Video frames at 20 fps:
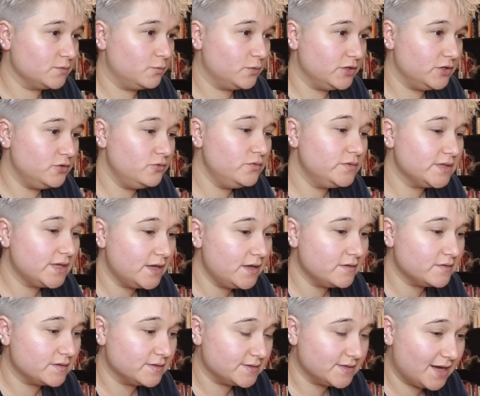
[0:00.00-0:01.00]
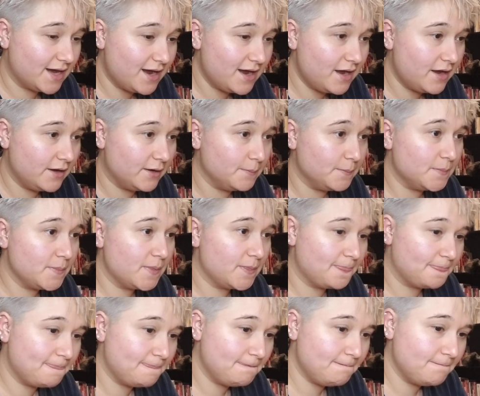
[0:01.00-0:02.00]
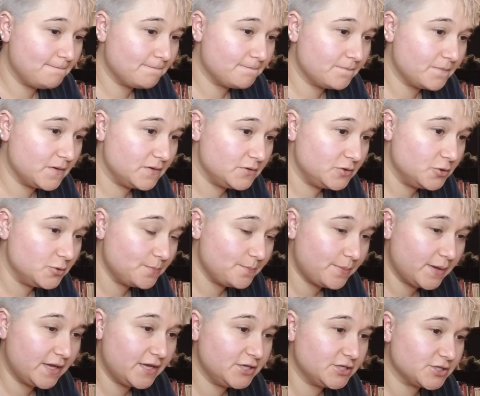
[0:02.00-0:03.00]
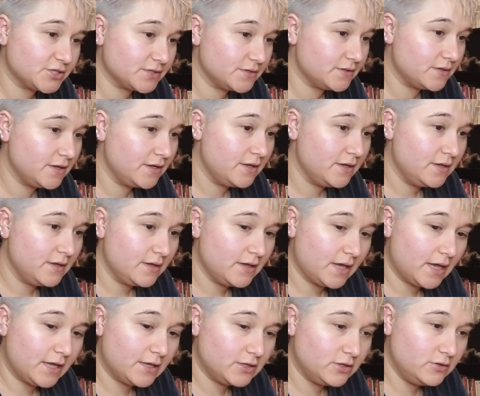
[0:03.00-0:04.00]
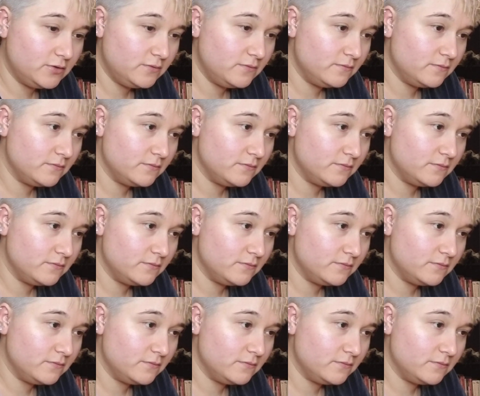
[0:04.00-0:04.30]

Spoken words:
When you take the time and you're patient and